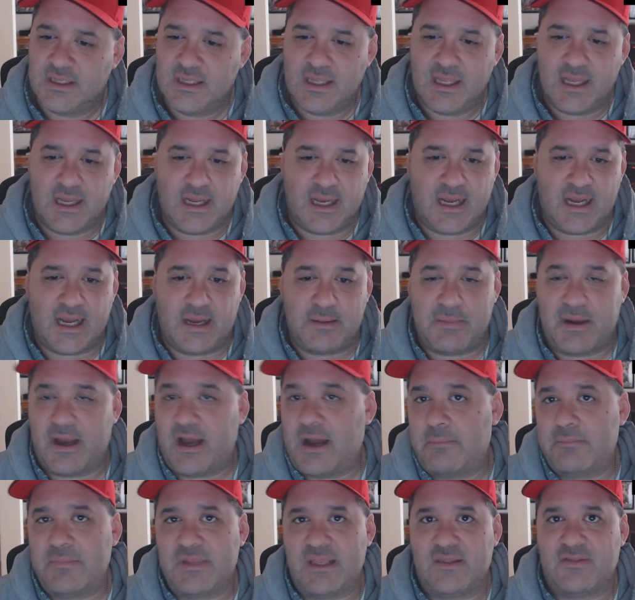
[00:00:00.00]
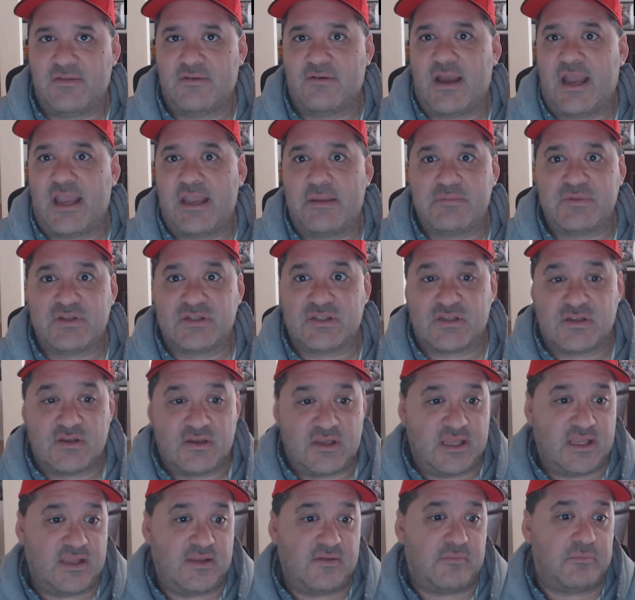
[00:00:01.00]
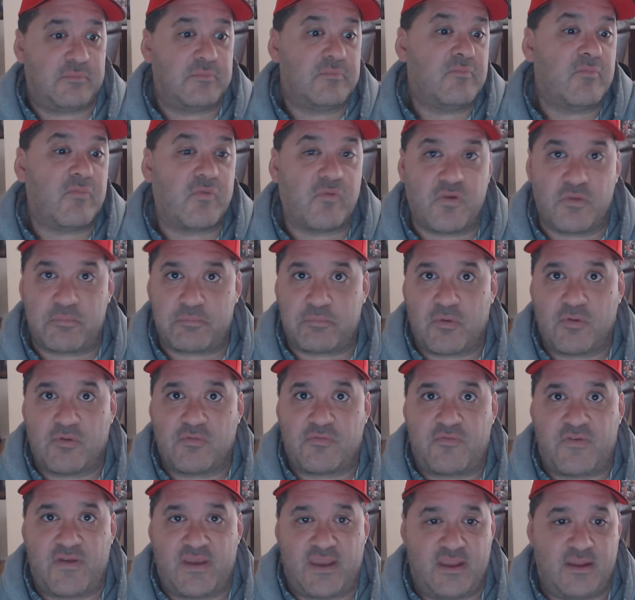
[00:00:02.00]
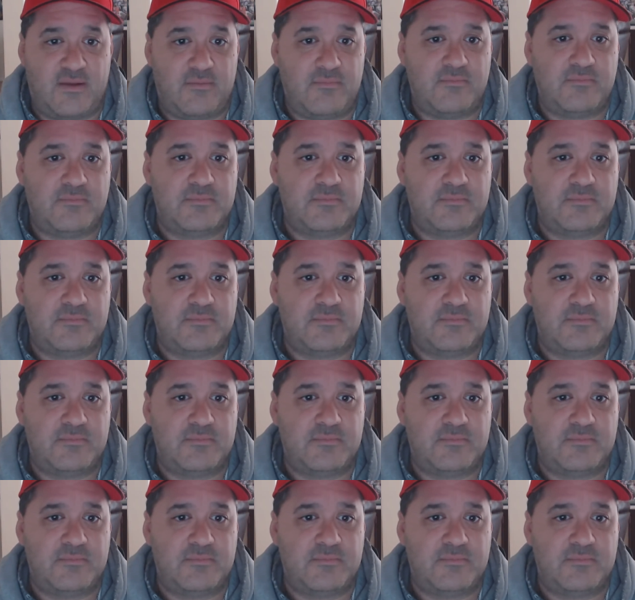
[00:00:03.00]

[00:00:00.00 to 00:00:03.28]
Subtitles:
I'm neither. I am just a football fan.